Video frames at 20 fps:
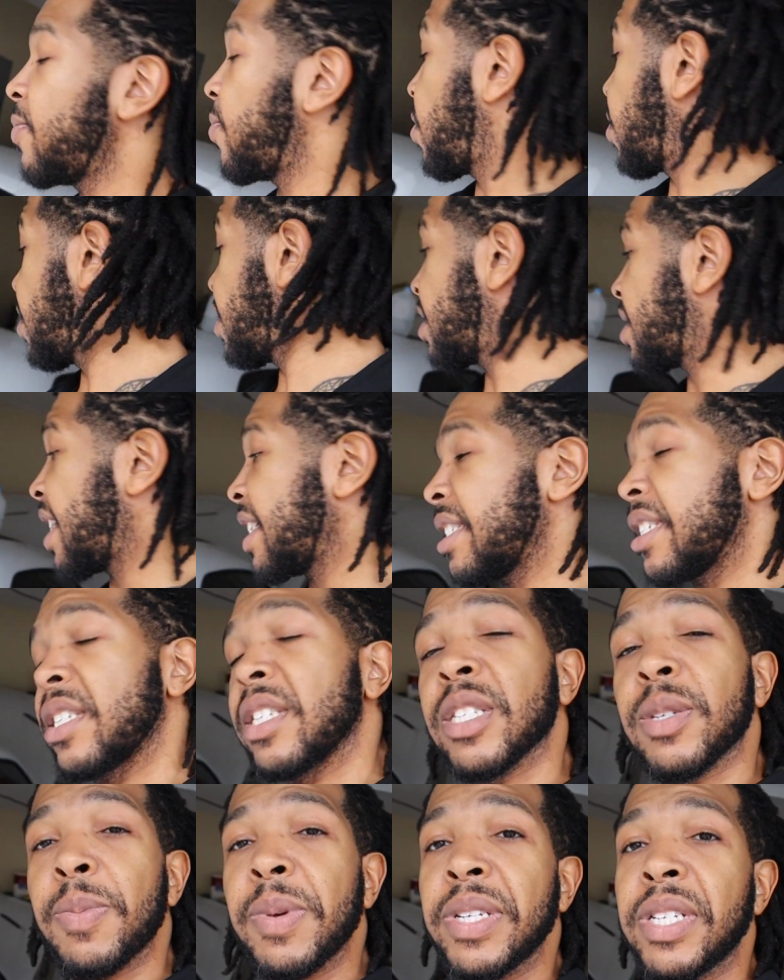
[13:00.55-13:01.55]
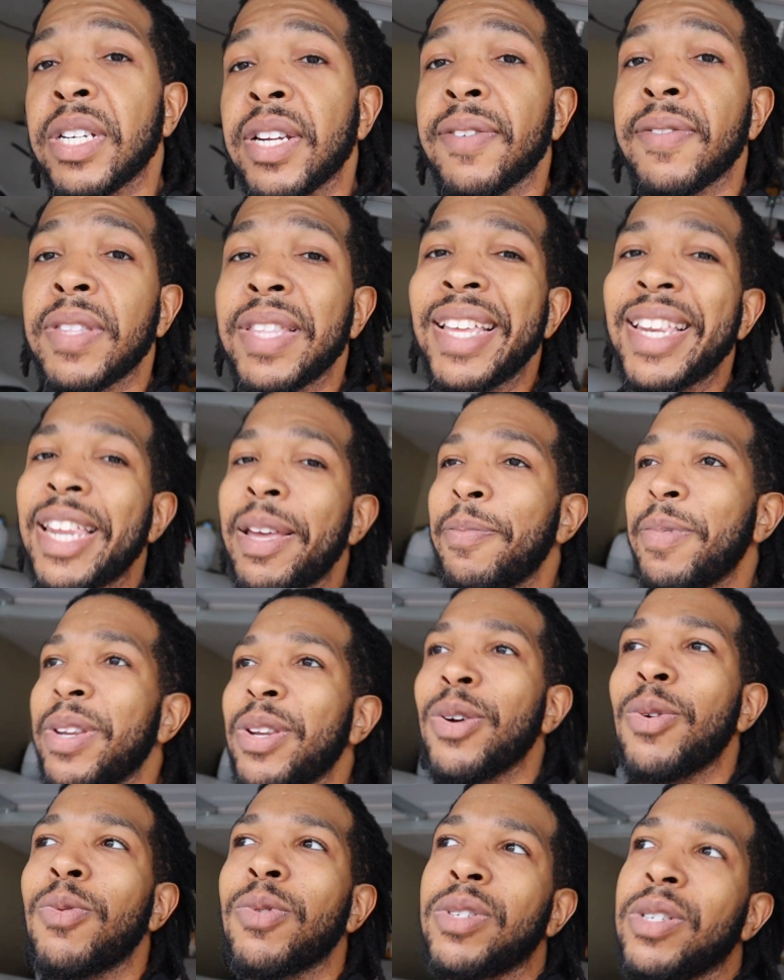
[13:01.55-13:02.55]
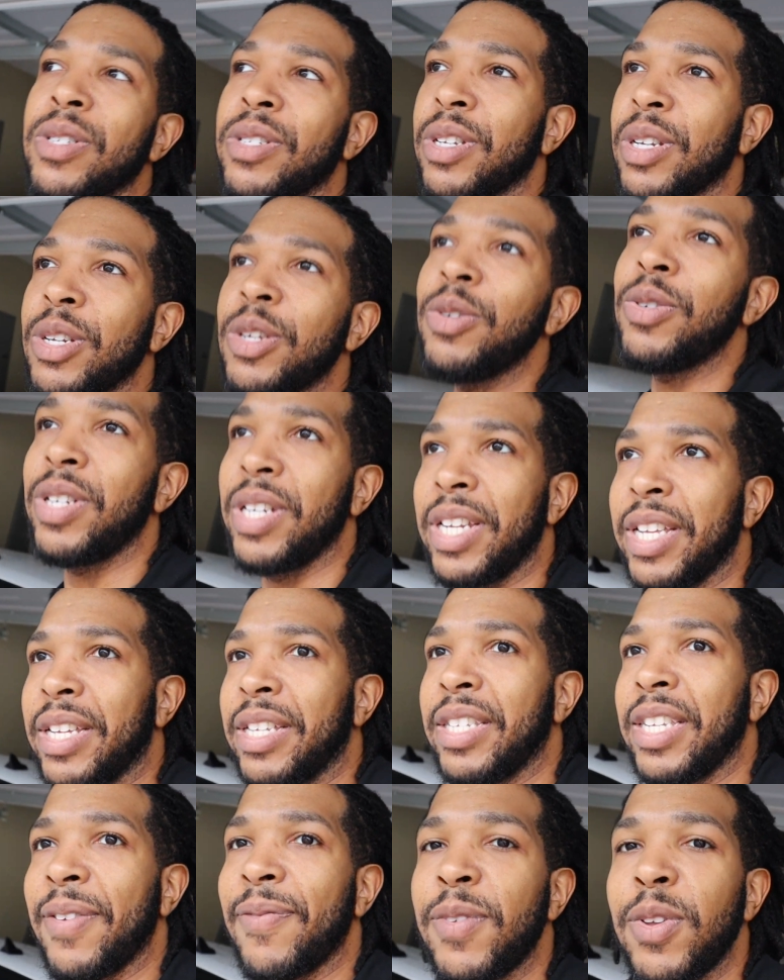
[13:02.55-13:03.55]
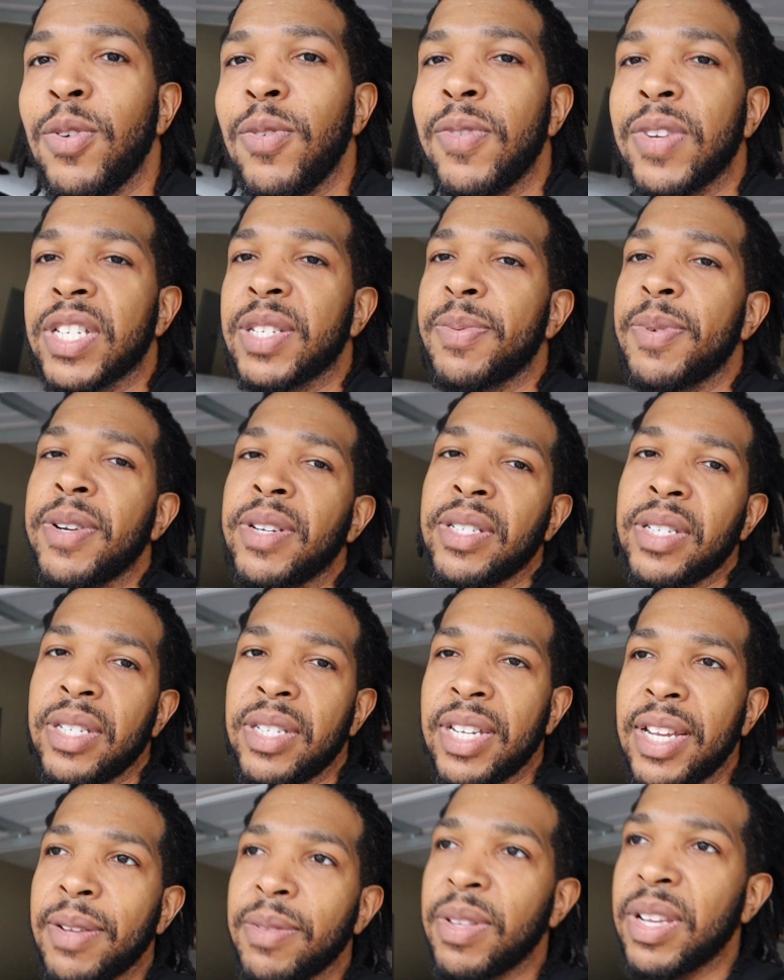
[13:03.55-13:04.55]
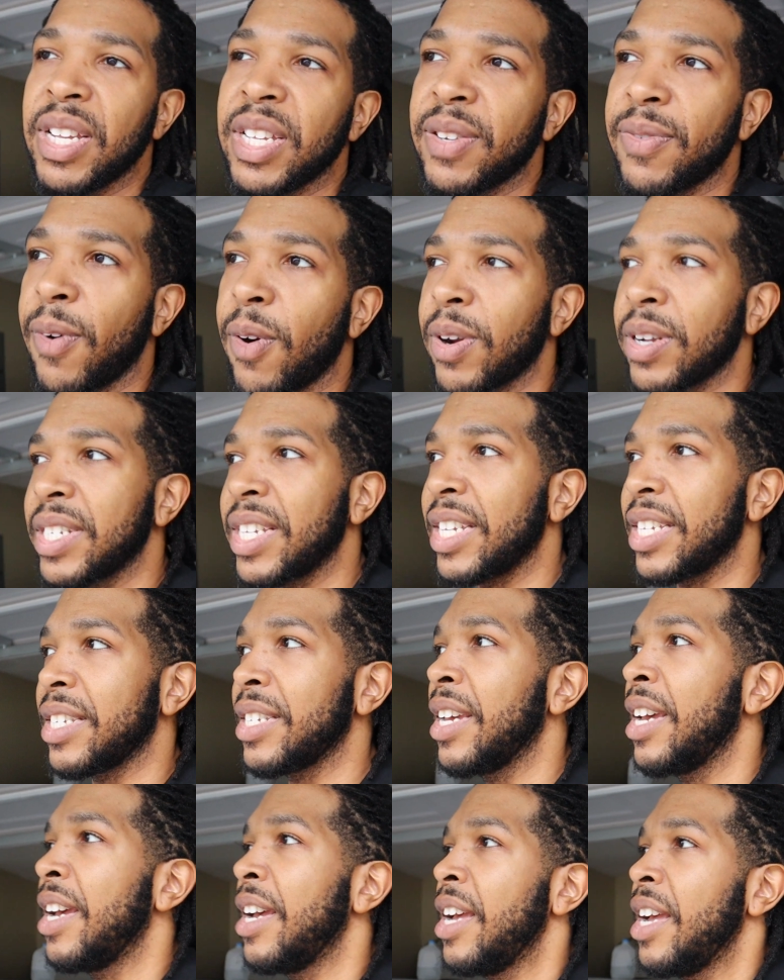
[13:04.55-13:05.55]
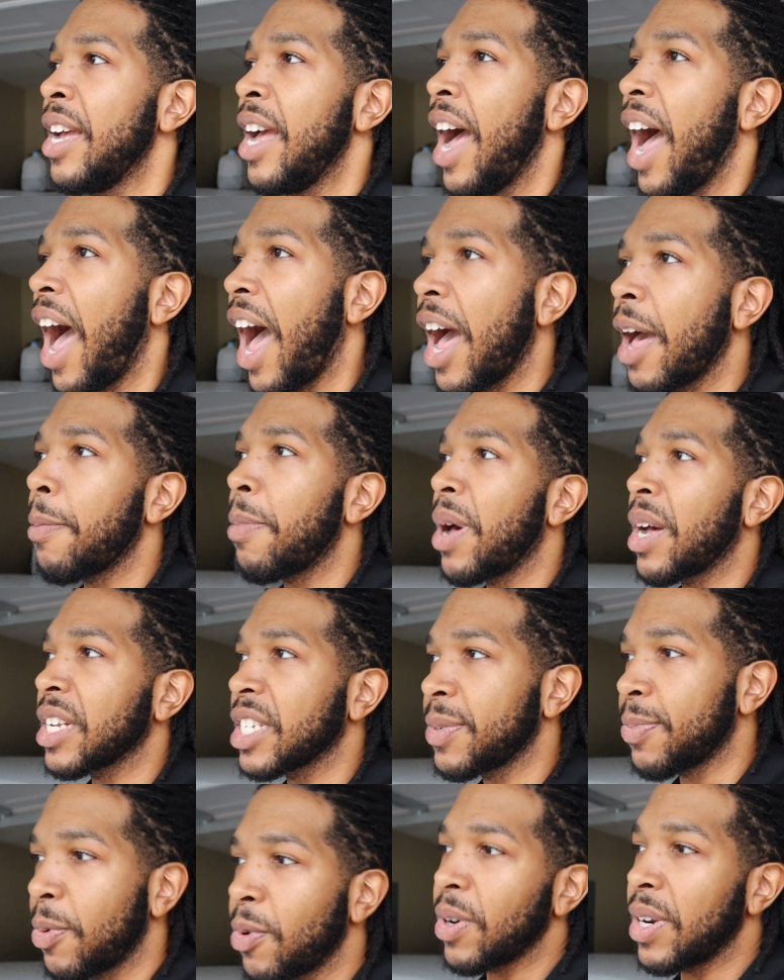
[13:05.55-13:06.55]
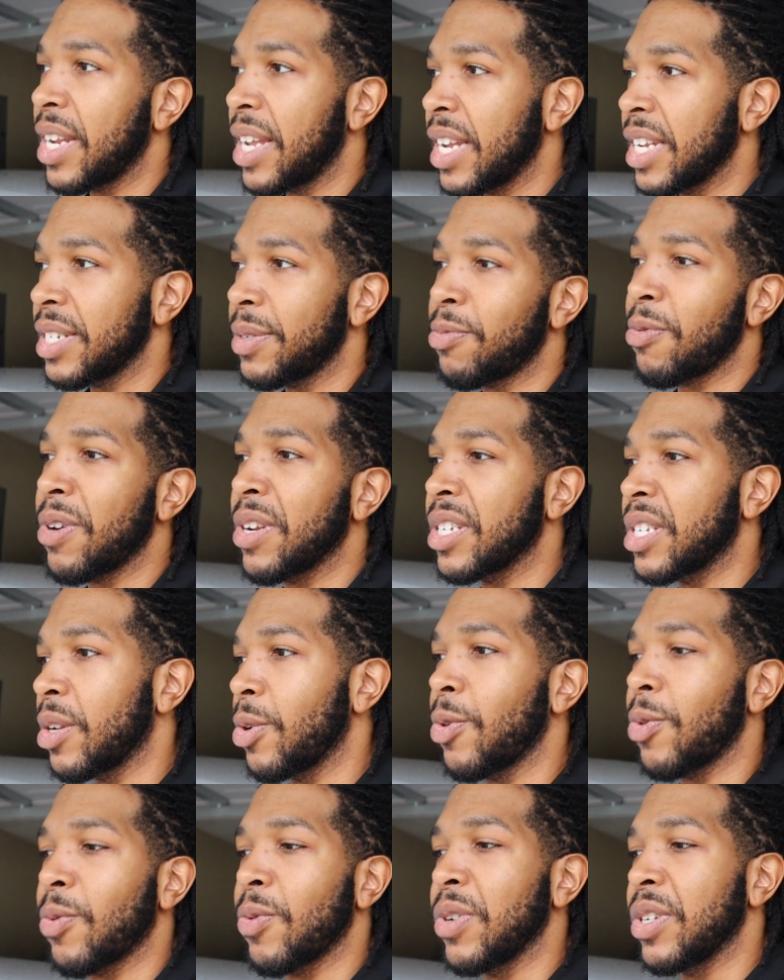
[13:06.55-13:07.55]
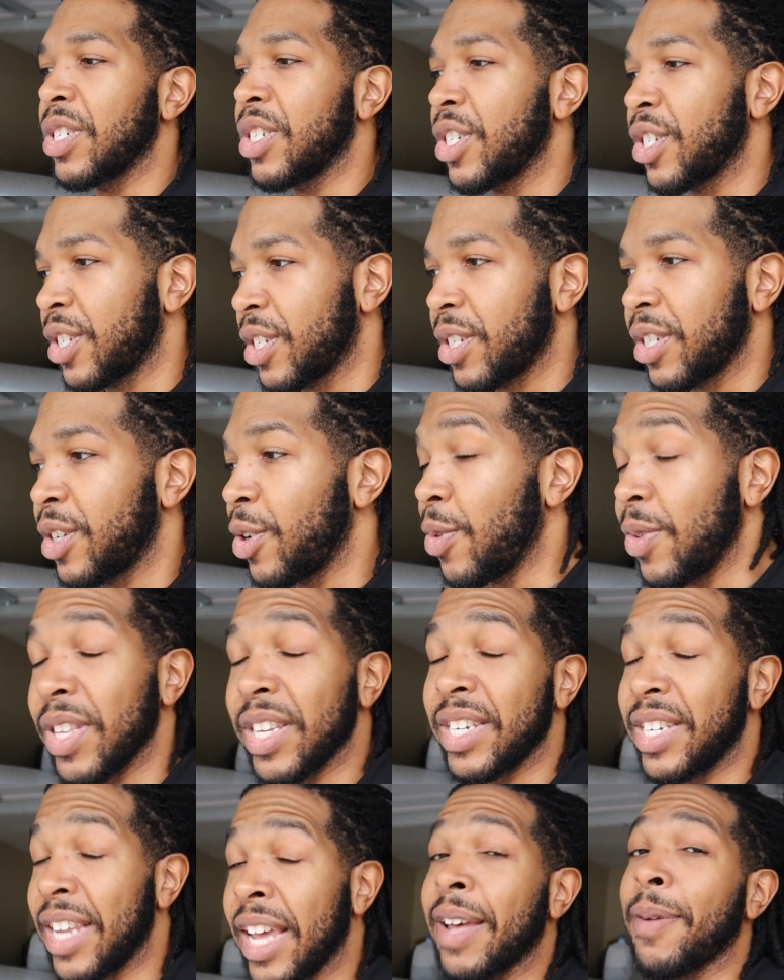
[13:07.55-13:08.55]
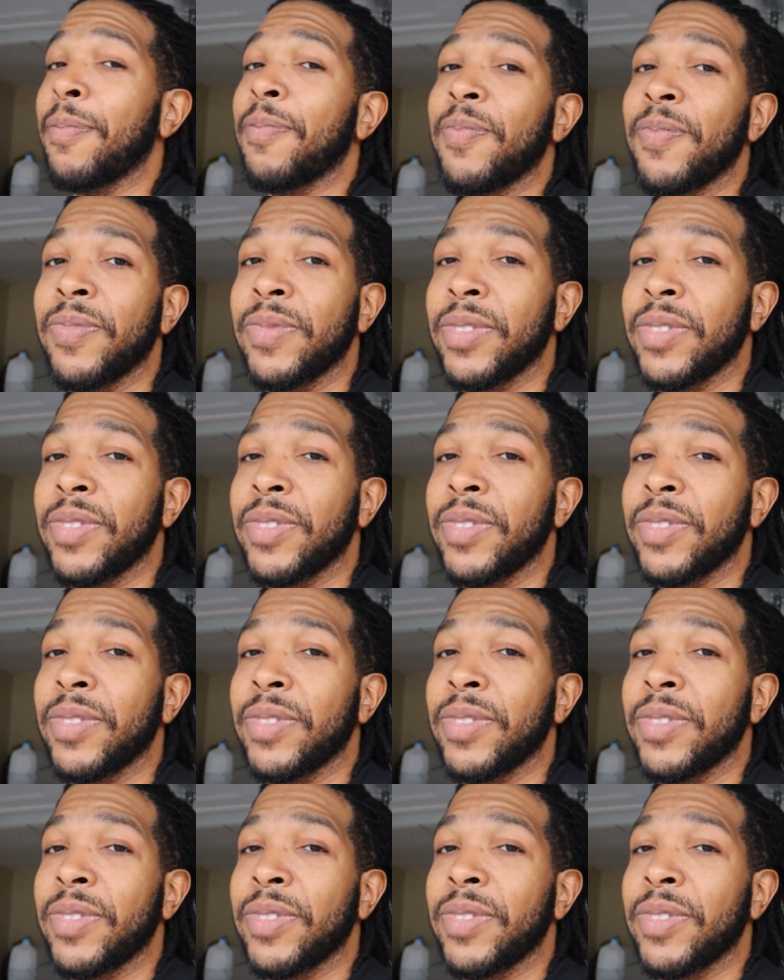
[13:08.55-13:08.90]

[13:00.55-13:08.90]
far as like the suspension and everything, let me know what your solution is. If you've experienced the same thing as far as these iBox Sportline springs lowering to the depths,